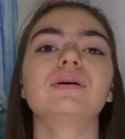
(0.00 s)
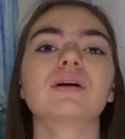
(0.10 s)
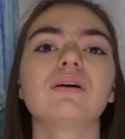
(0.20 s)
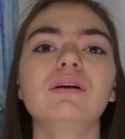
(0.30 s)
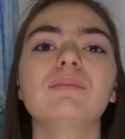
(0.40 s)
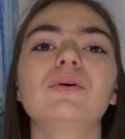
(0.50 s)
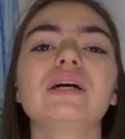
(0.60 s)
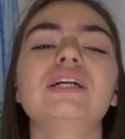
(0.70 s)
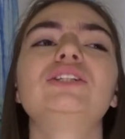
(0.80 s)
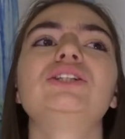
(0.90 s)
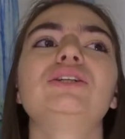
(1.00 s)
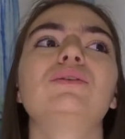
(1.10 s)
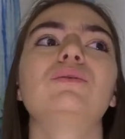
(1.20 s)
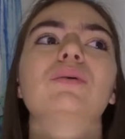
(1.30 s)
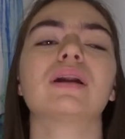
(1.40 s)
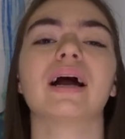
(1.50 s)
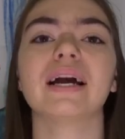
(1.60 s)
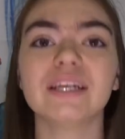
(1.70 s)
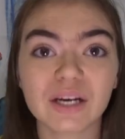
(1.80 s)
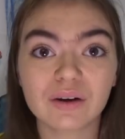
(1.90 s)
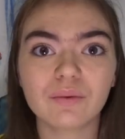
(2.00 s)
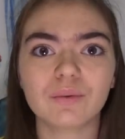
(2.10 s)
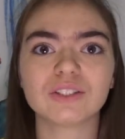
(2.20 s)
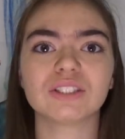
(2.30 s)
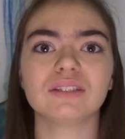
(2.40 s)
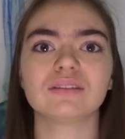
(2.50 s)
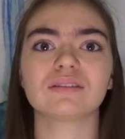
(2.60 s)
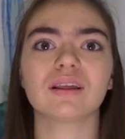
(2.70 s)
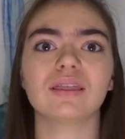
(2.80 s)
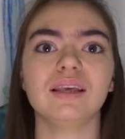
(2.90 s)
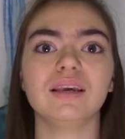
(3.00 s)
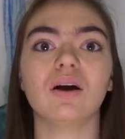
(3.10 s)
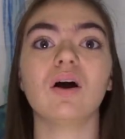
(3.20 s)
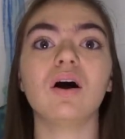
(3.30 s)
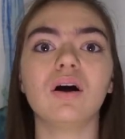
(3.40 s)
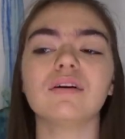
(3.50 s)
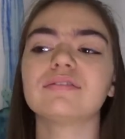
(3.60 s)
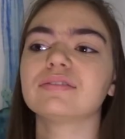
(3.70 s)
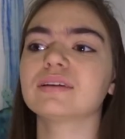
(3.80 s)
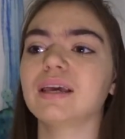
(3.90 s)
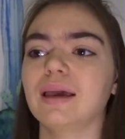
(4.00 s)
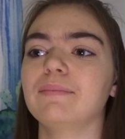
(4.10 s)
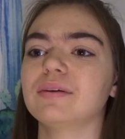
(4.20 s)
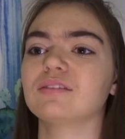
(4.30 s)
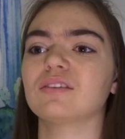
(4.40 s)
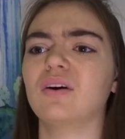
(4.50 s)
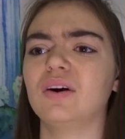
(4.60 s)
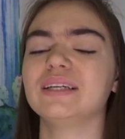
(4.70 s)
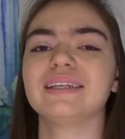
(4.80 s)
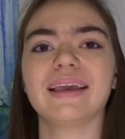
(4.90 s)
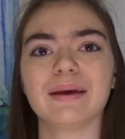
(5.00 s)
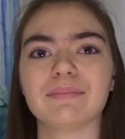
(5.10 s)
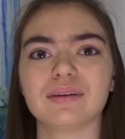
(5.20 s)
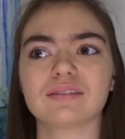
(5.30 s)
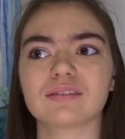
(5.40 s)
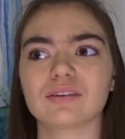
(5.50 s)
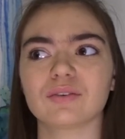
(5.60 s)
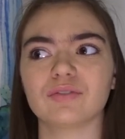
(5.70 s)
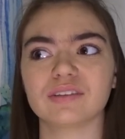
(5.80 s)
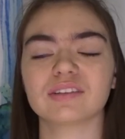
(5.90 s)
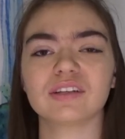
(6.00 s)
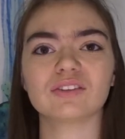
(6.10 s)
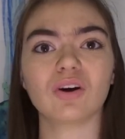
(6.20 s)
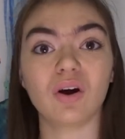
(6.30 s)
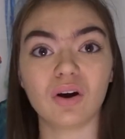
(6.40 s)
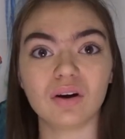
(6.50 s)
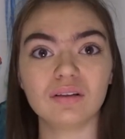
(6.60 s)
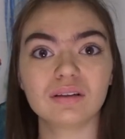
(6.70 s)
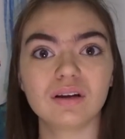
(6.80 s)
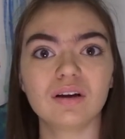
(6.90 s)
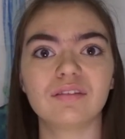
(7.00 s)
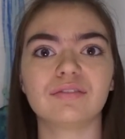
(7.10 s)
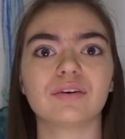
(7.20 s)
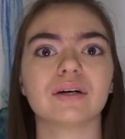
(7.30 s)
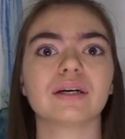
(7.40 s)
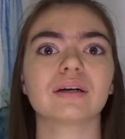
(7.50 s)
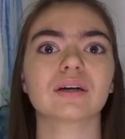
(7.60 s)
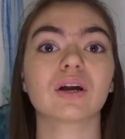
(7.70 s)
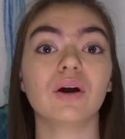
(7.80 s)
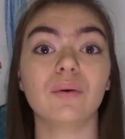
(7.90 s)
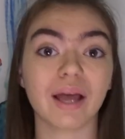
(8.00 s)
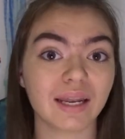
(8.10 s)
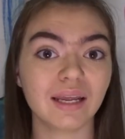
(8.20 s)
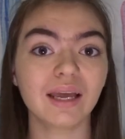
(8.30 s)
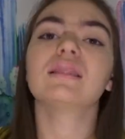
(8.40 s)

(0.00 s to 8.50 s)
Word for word: But going more into what I know, which is the off-campus, on-campus residence hall for co-ed,